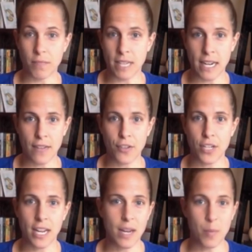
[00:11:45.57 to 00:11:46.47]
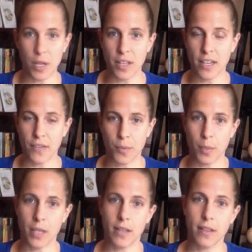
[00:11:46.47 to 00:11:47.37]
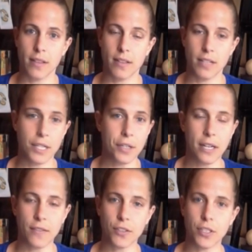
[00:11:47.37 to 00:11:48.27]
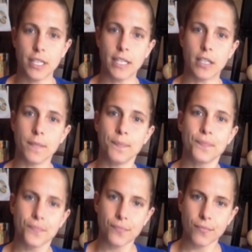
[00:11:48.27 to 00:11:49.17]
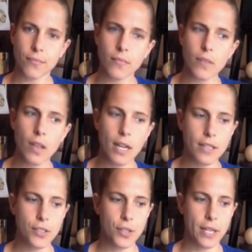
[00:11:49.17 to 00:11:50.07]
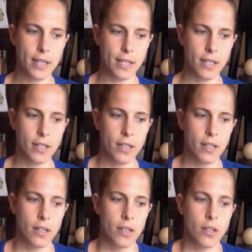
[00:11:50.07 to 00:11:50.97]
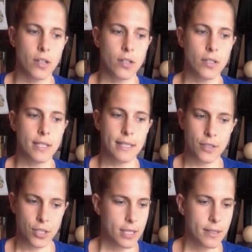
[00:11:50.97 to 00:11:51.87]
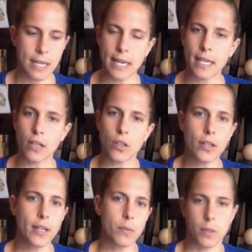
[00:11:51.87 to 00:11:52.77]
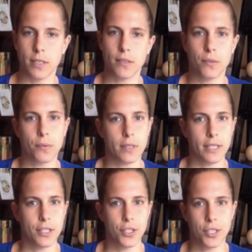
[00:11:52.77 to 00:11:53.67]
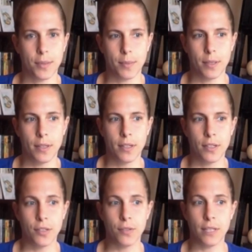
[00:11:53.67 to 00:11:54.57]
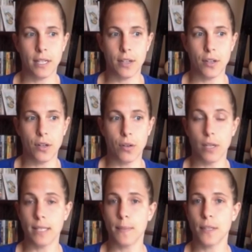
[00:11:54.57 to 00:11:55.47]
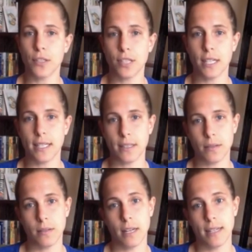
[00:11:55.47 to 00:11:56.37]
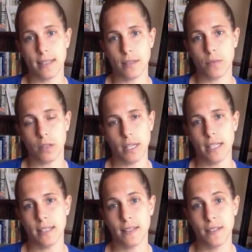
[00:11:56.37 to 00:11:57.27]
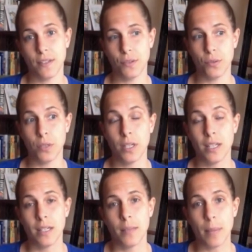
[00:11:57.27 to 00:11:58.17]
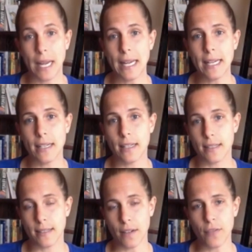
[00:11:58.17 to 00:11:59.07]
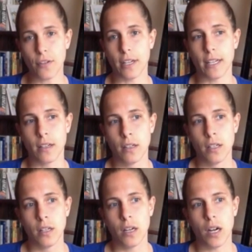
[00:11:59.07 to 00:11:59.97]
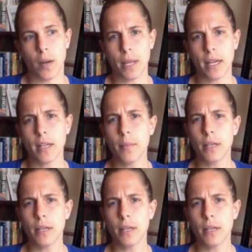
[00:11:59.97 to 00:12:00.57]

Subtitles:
day after day, month after month, year after year. And so I think just taking a look at one's own relationship to the unknown, especially as it relates to pain and suffering, that can